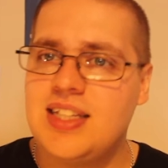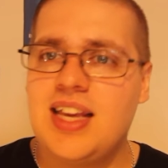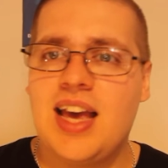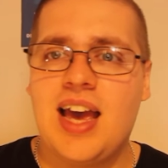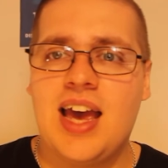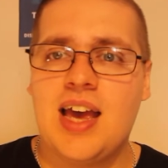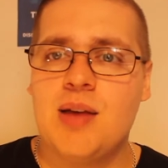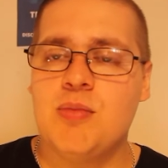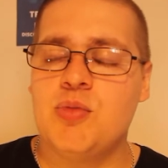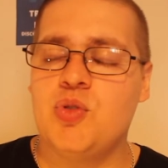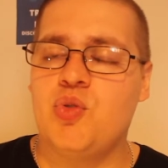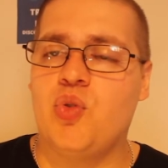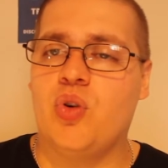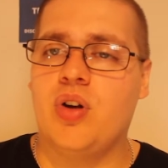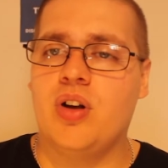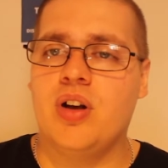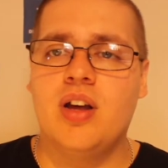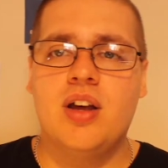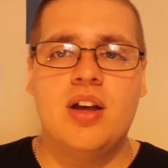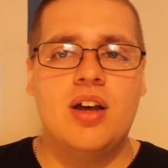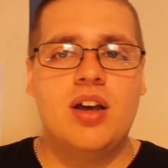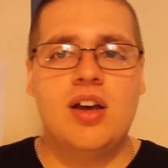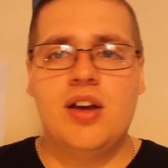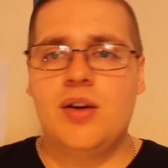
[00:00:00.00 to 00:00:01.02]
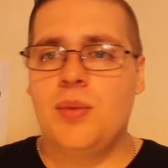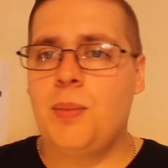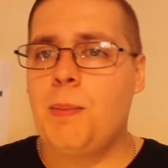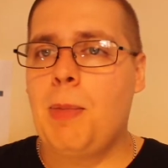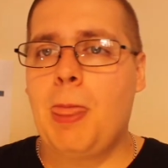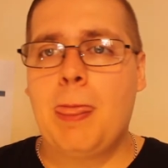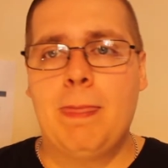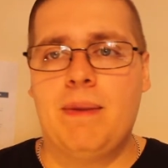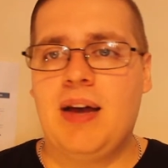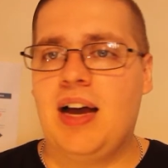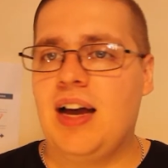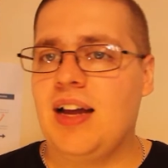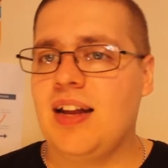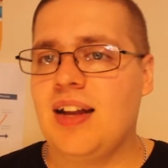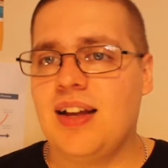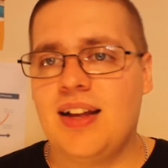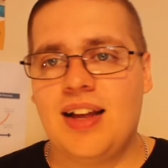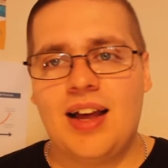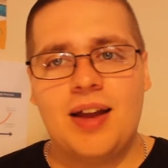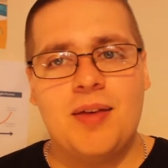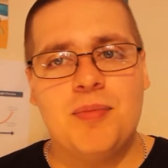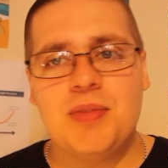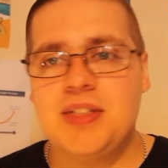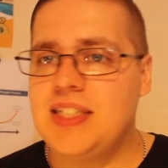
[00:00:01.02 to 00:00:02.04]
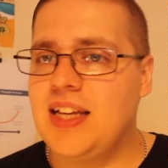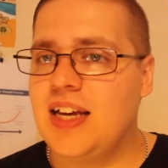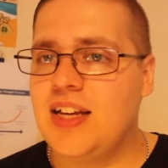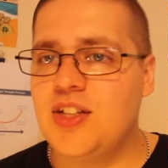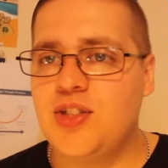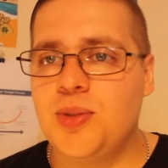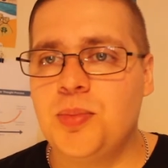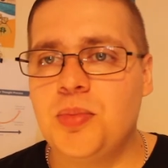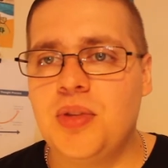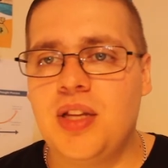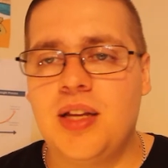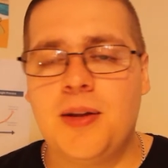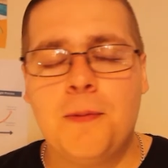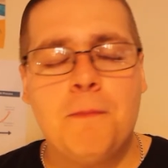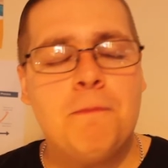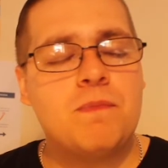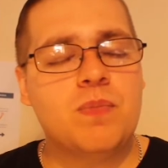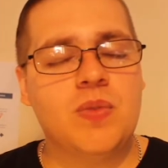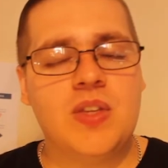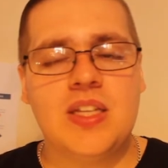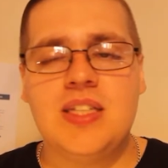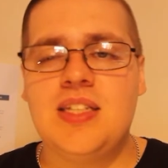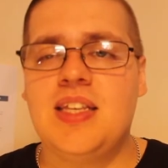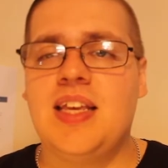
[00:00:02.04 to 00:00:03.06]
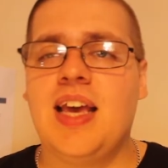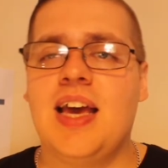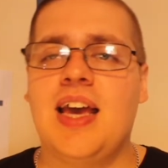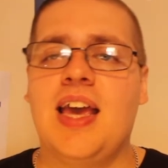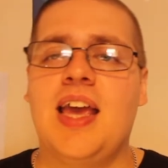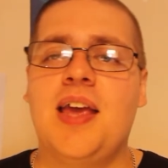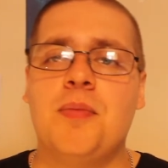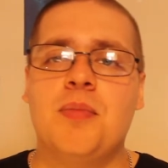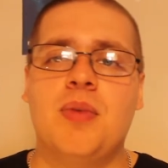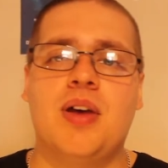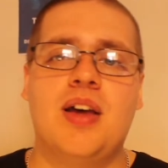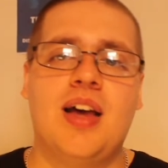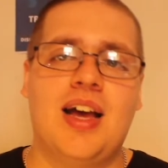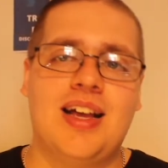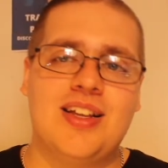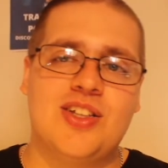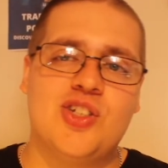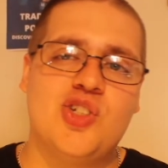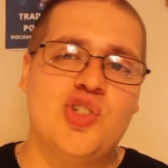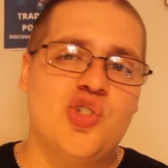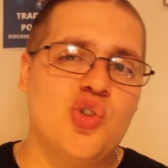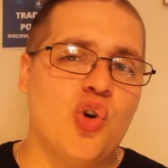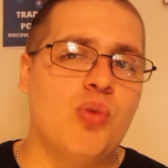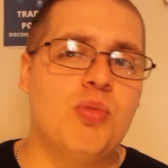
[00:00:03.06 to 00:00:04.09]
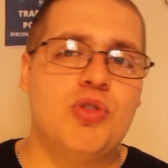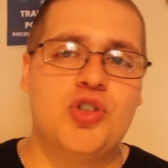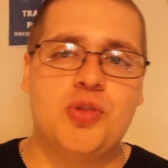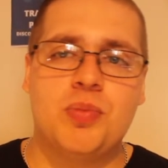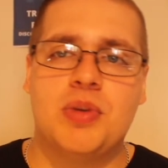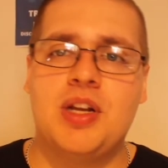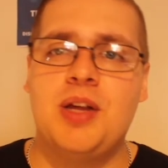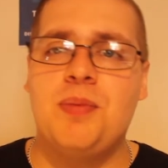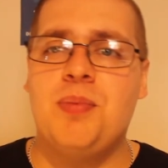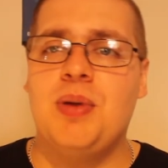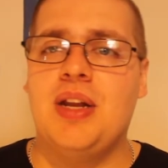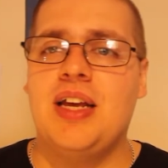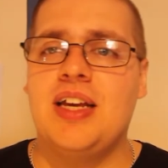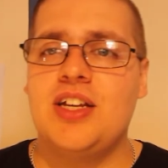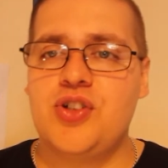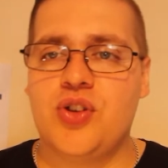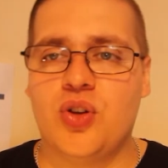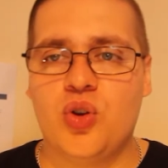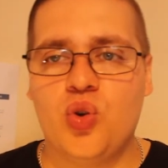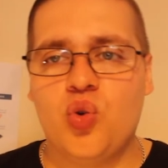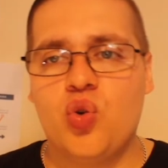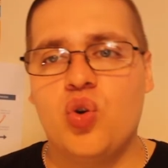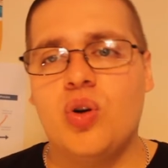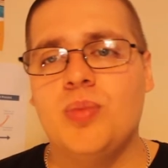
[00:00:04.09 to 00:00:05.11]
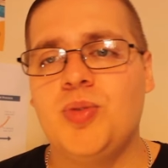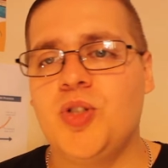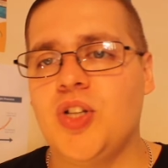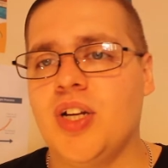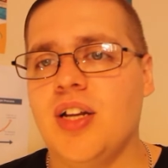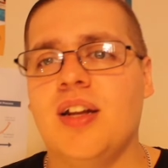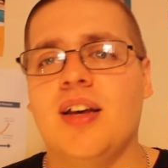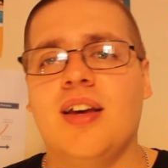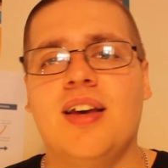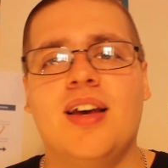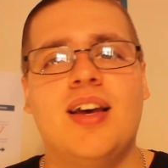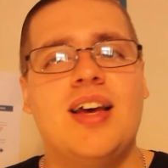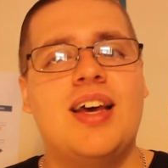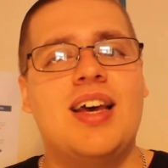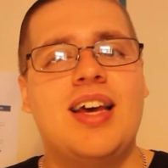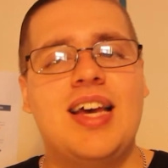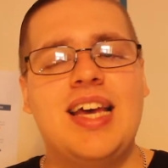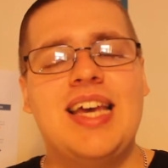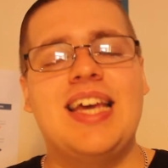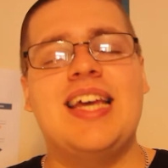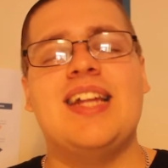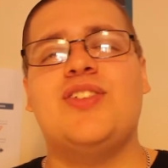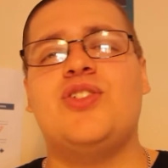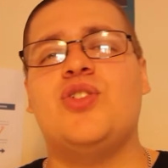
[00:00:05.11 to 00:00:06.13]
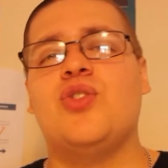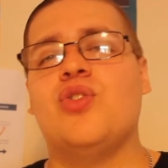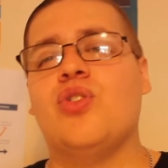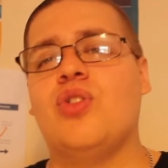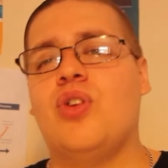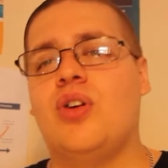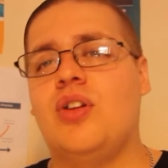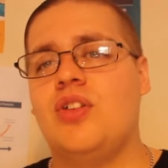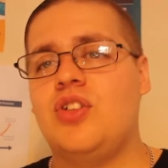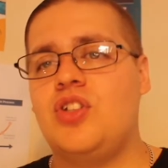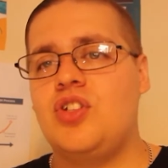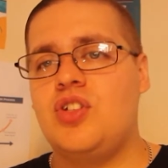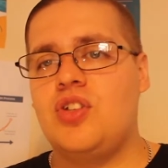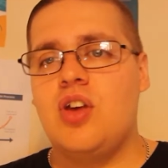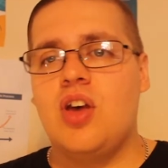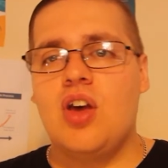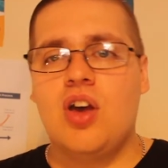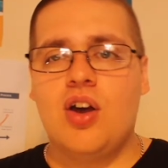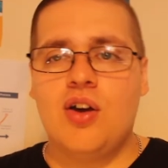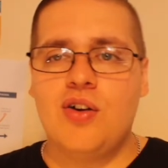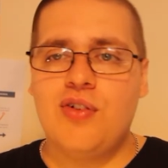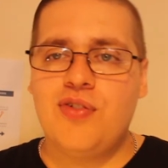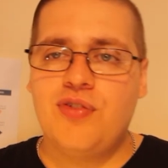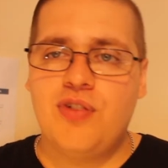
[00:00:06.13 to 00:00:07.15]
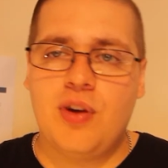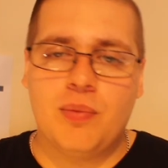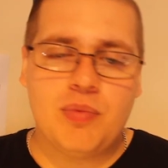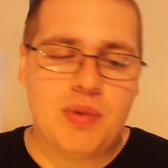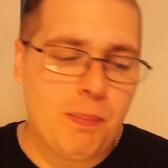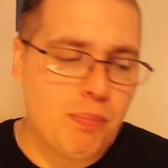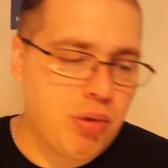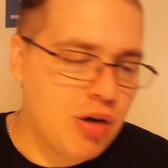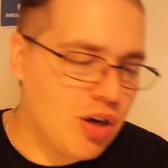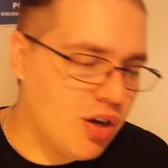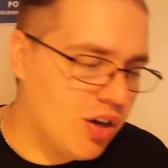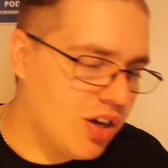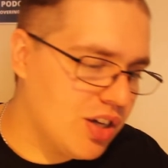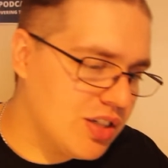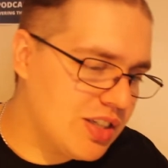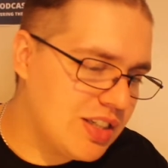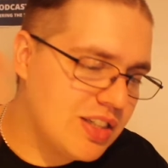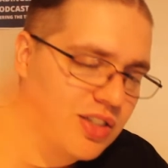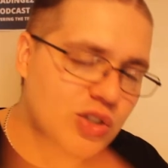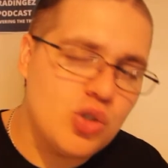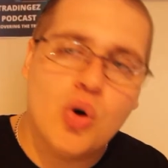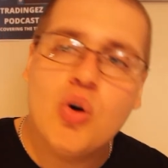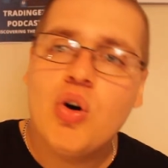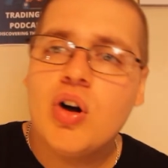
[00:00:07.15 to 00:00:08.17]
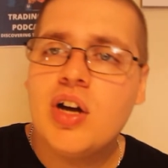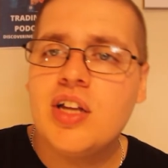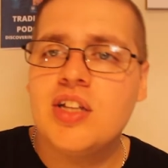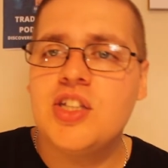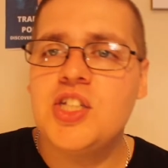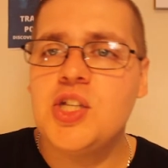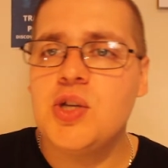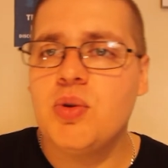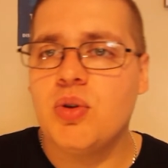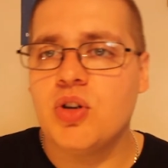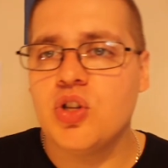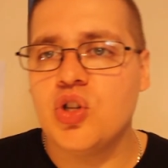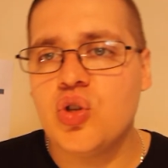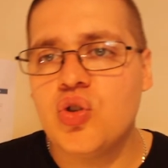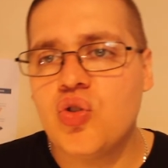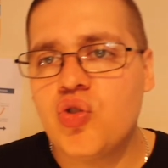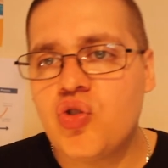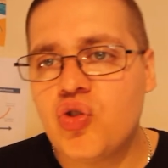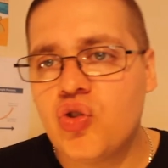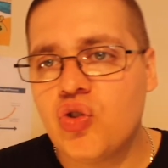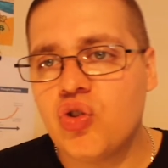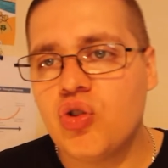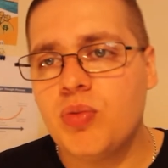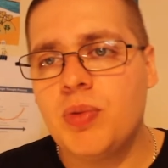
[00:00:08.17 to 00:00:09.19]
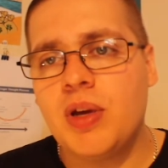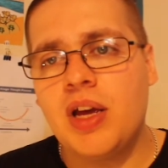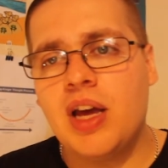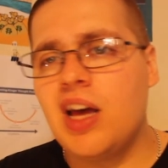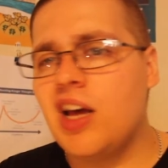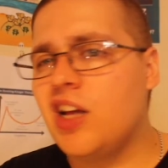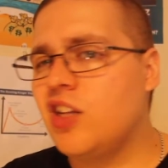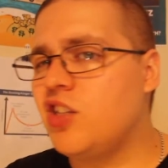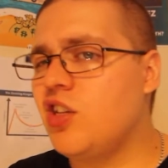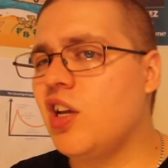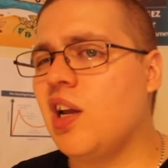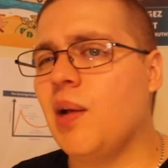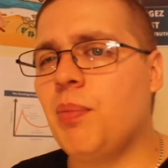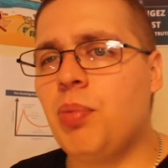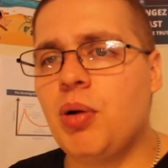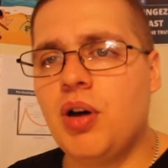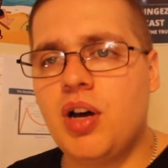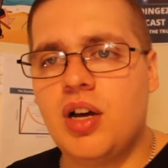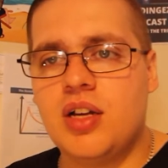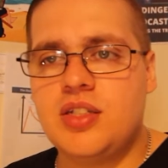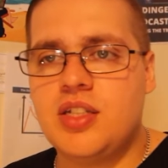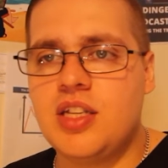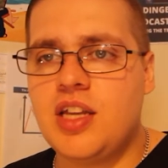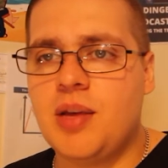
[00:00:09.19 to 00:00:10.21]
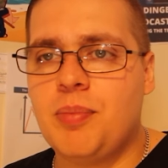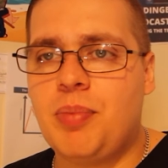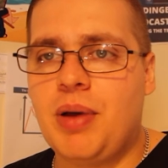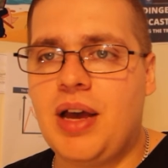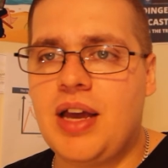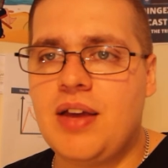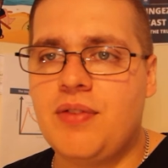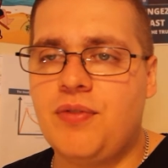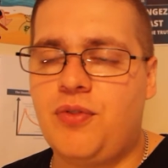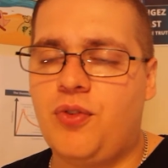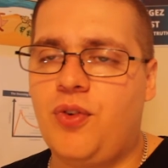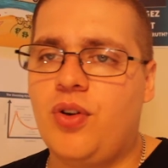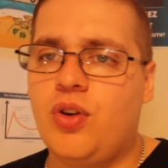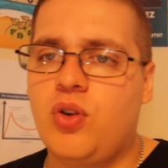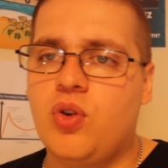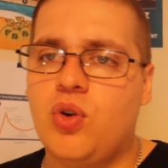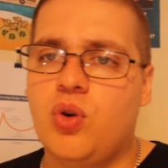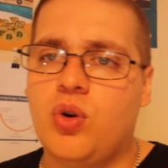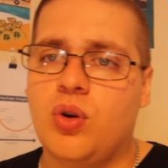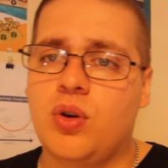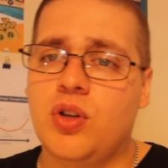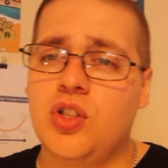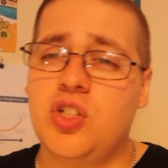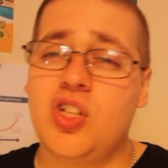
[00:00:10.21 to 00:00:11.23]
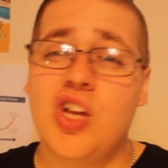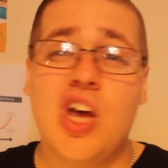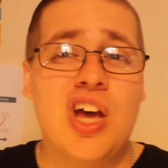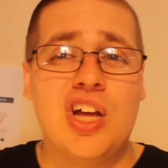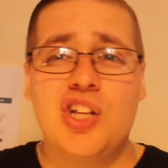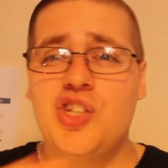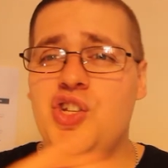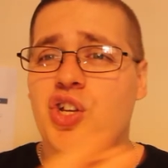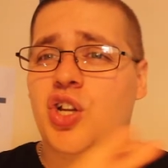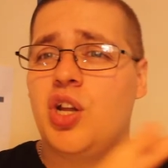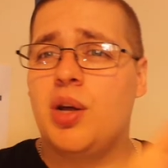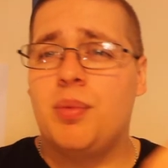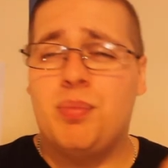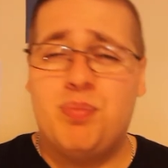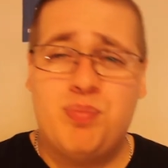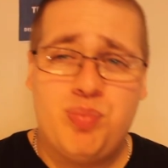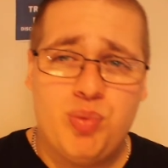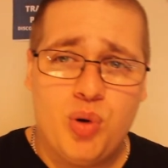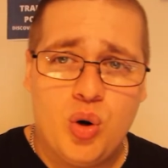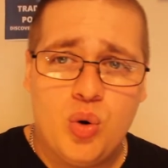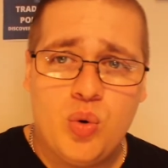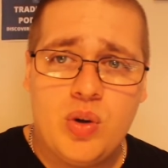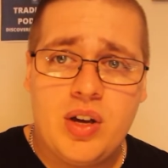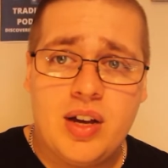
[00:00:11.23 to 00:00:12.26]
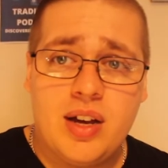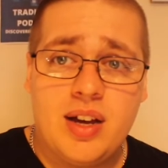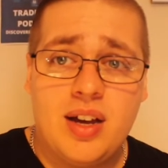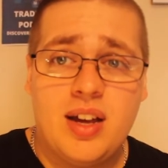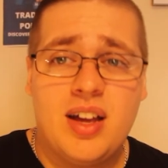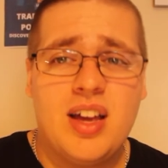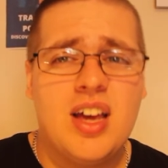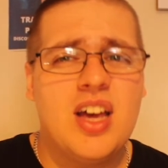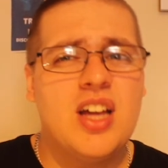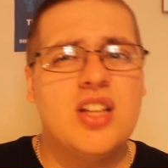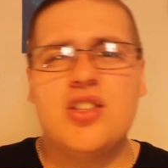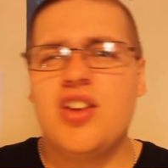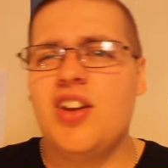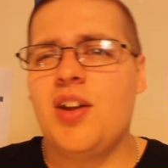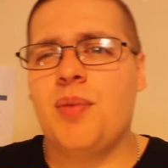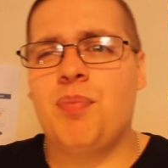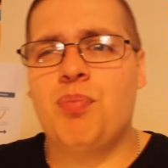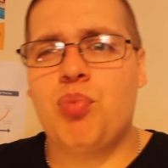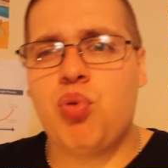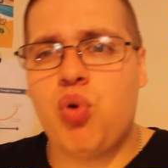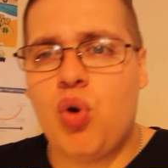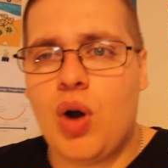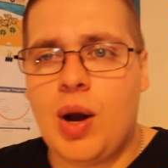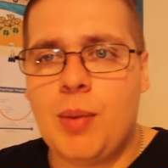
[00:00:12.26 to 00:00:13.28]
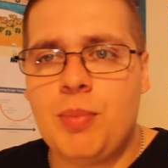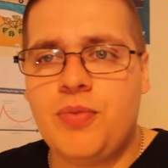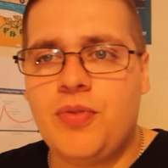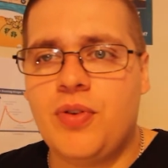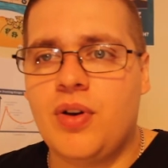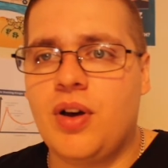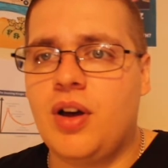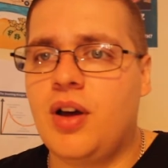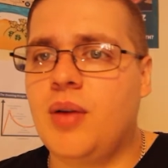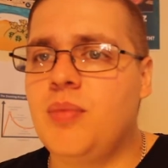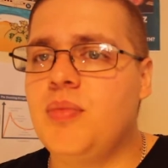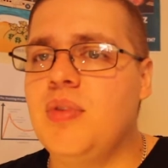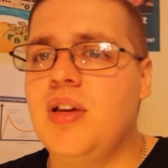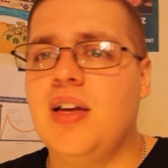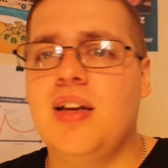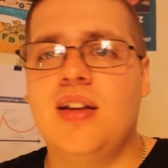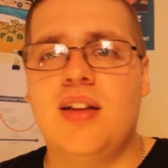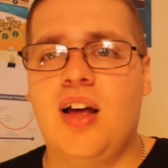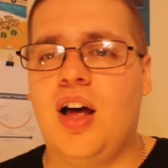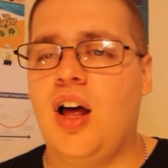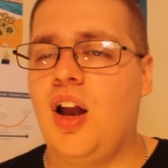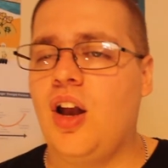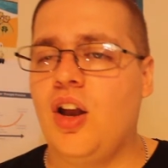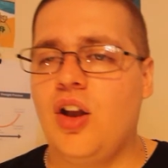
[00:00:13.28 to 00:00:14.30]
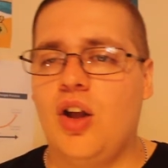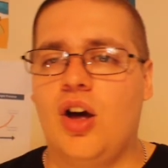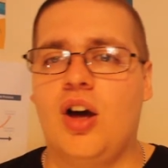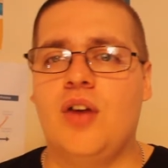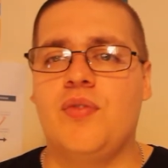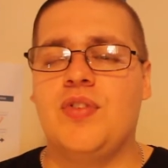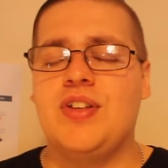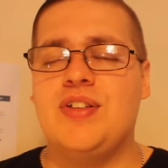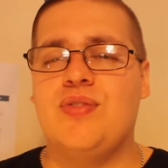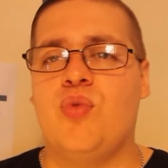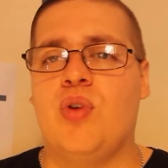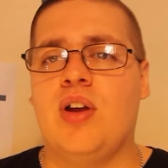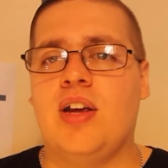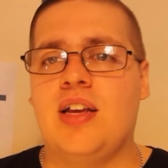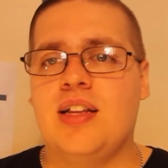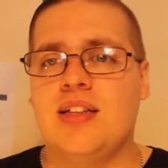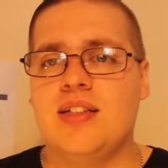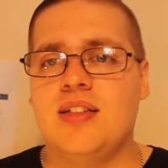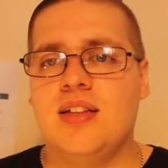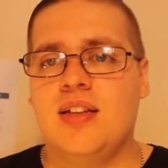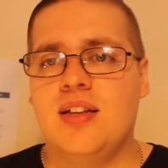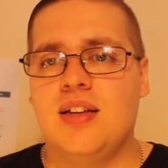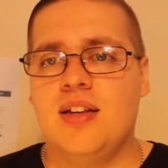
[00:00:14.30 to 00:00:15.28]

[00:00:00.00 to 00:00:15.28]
game is run, and let me tell you something, this game has so much manipulation and corruption in it, it's nuts. From the person talking to you on YouTube, to the person you're paying for a course, to the broker, to the prop firm, a lot of it's rigged.